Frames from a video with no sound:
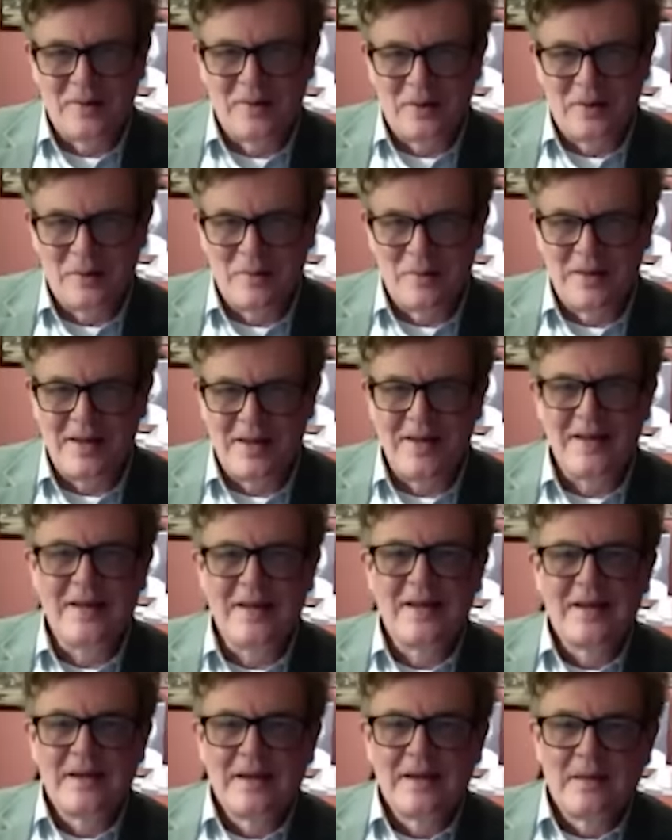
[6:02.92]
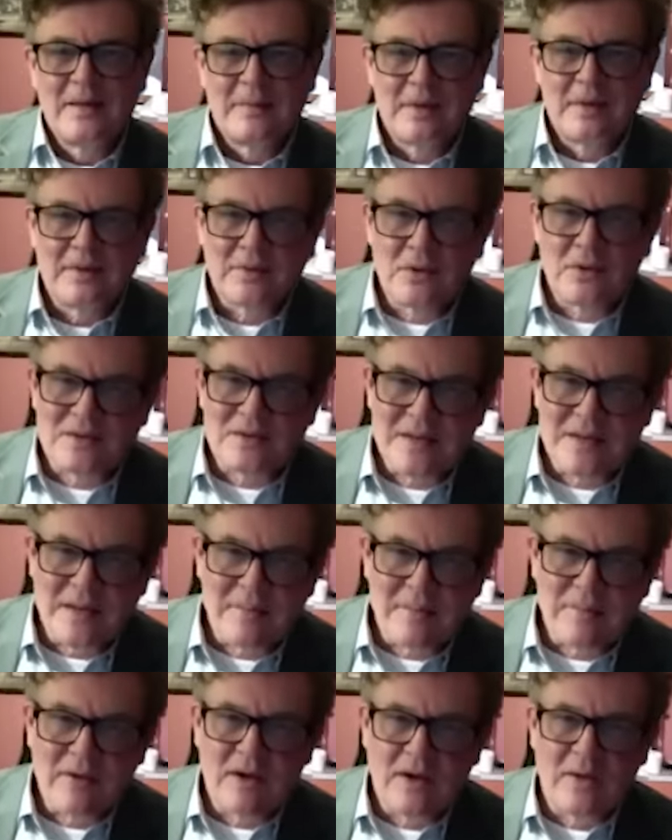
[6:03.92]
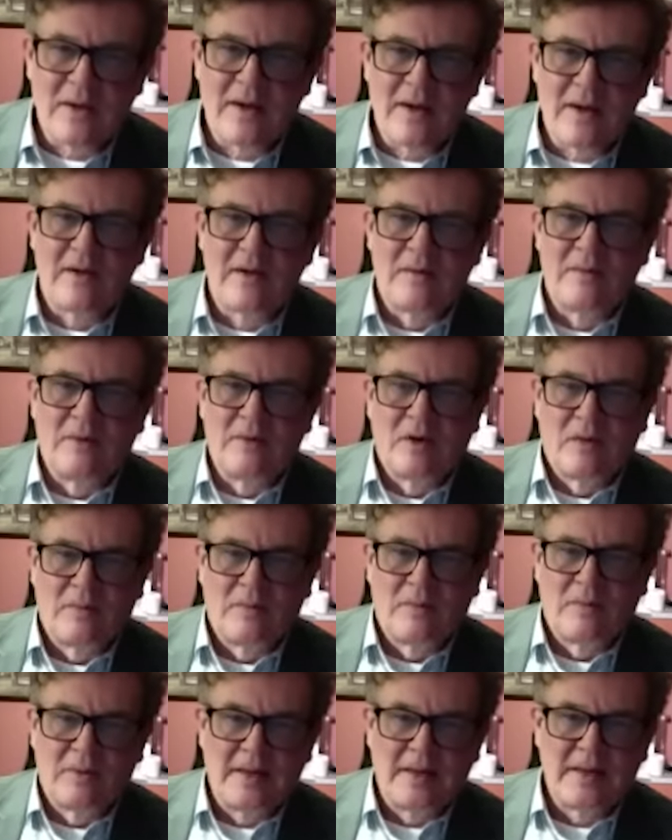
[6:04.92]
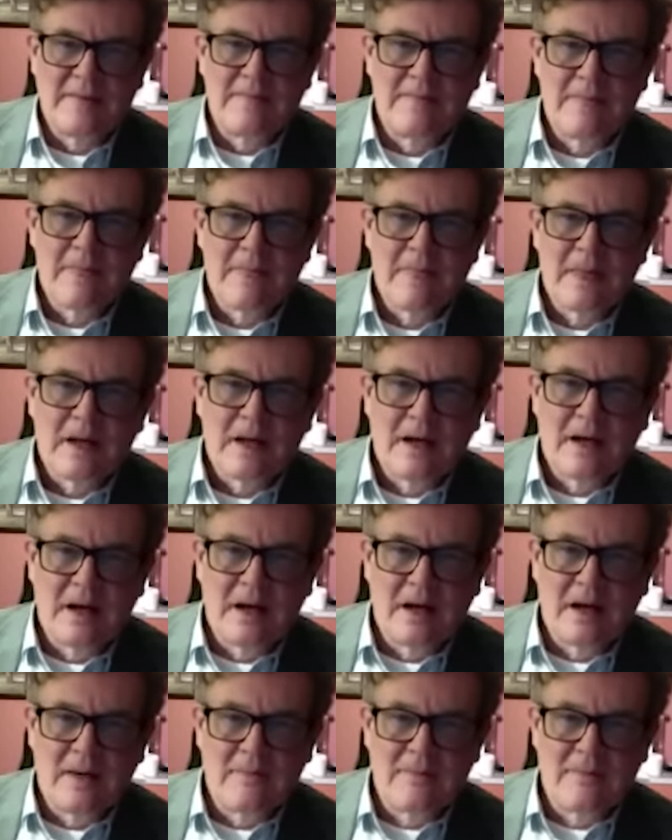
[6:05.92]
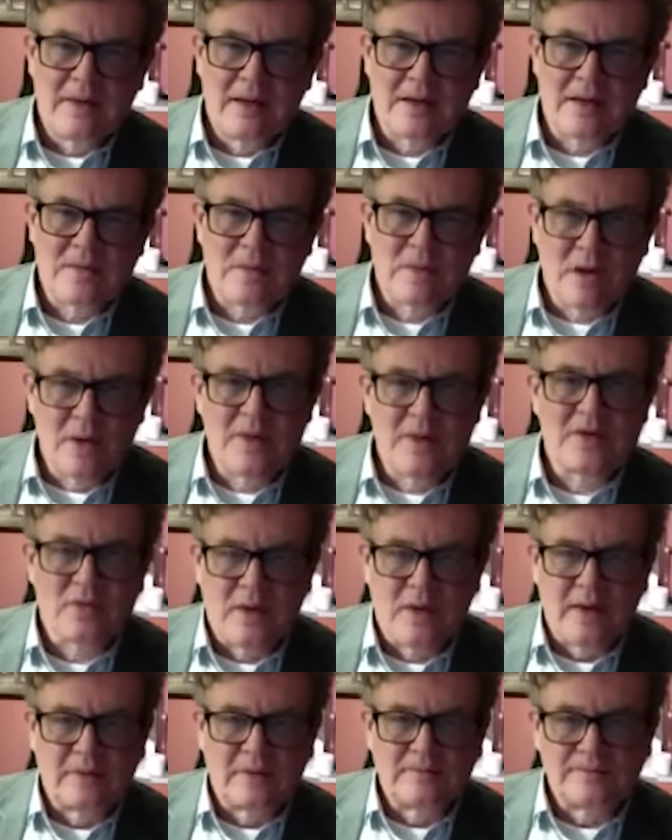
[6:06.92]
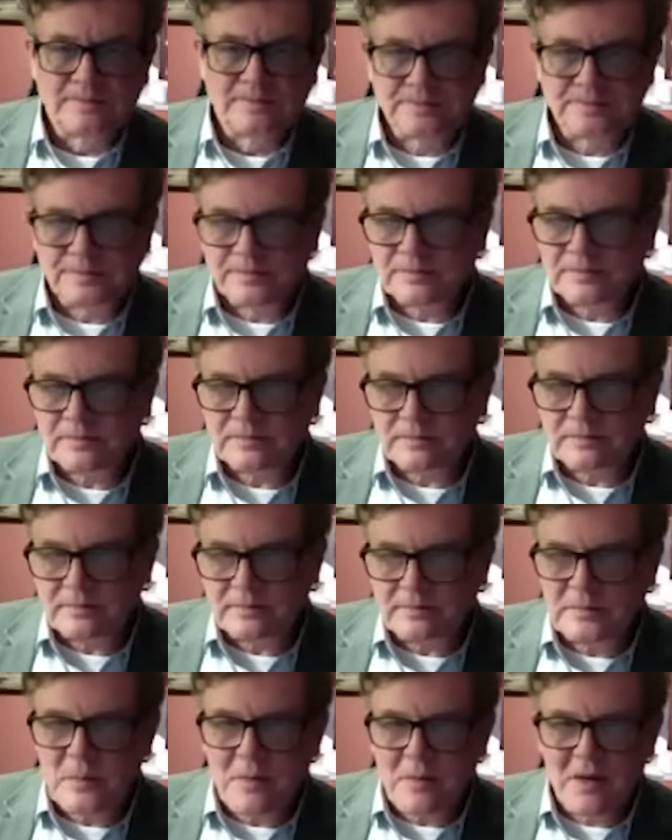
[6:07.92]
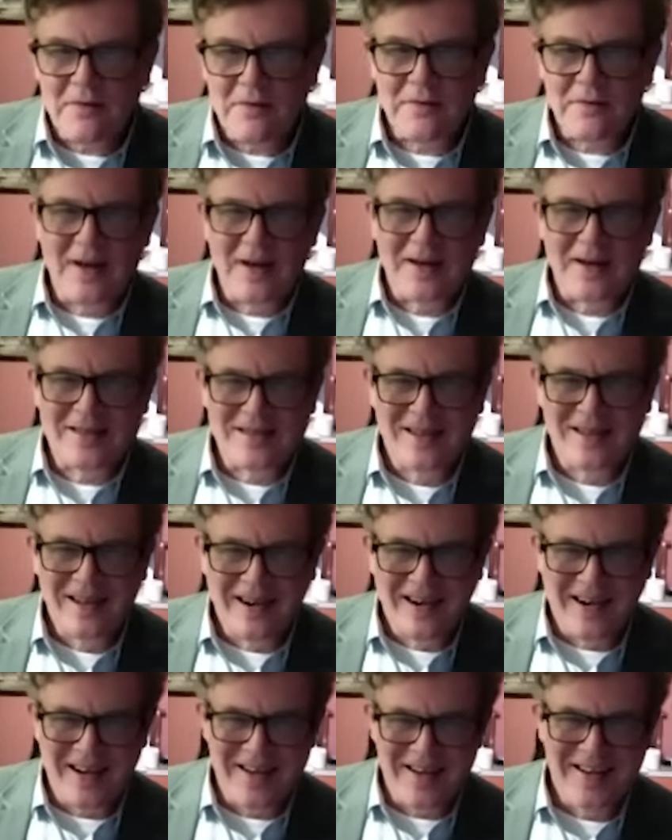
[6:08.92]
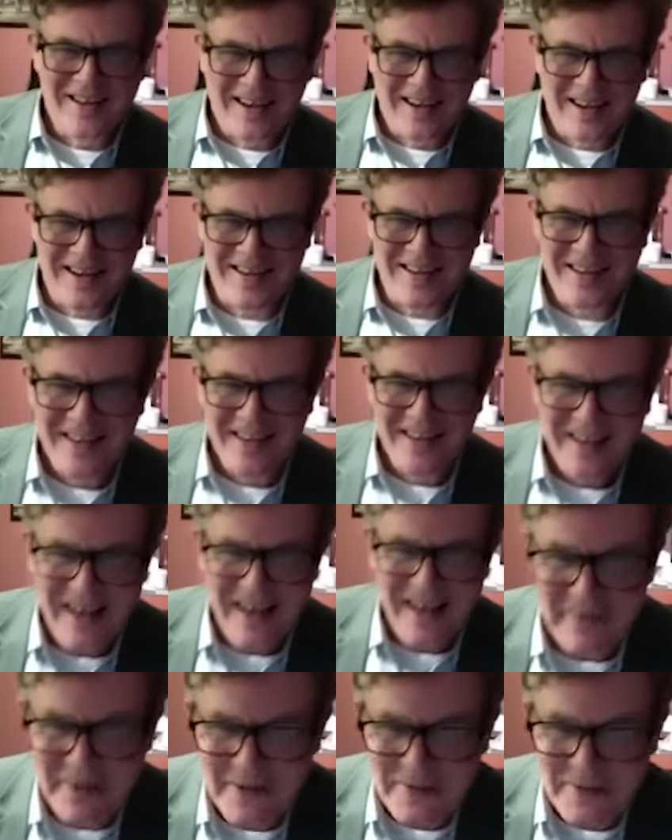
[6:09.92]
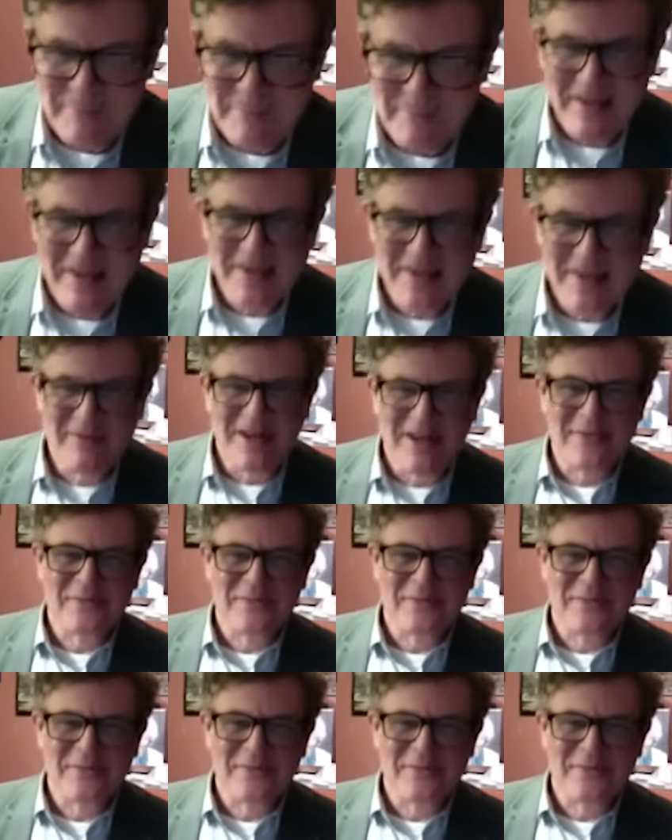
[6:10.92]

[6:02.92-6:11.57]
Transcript: lobby. But of course, that pro-Arab lobby is pro-Israel. In fact, having made my